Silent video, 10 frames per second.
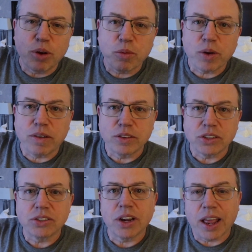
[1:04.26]
in both
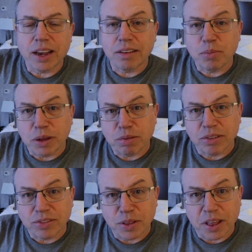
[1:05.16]
provinces that hate
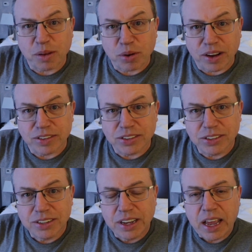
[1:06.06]
people from the other
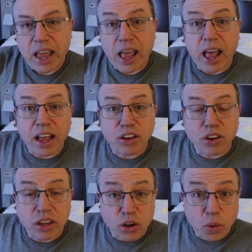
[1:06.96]
province.
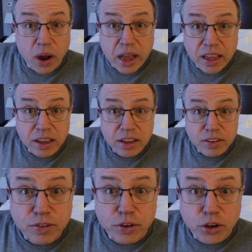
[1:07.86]
And you know why?
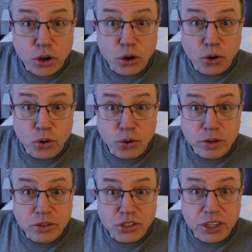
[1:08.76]
For no
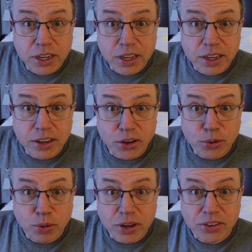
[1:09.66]
GD
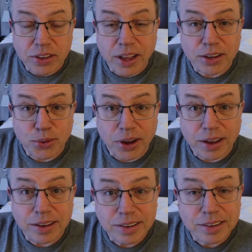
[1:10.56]
good reason. That's why.
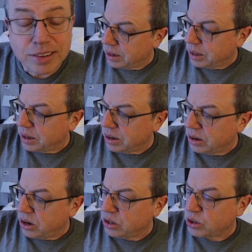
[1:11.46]

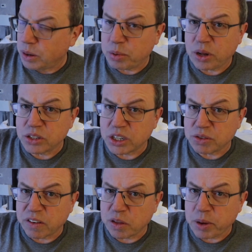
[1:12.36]
Also, I apologize
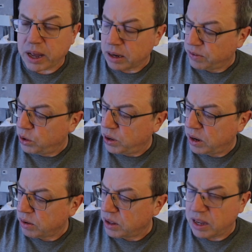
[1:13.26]
right off the bat. If you
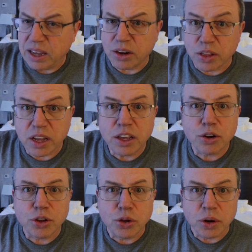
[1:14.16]
hear the
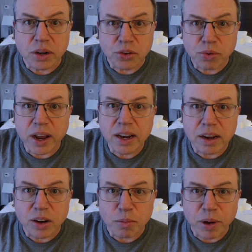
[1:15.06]
heater unit is right
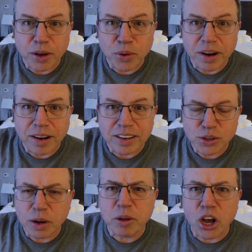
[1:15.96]
here by where
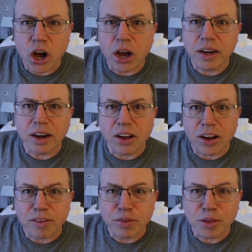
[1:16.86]
so it'll be on and
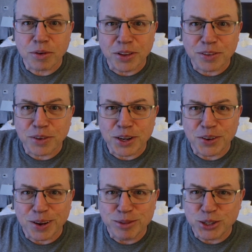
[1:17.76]
off throughout the
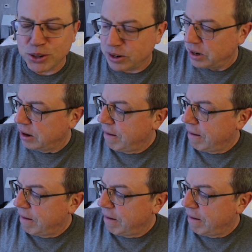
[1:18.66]
video, I'm sure.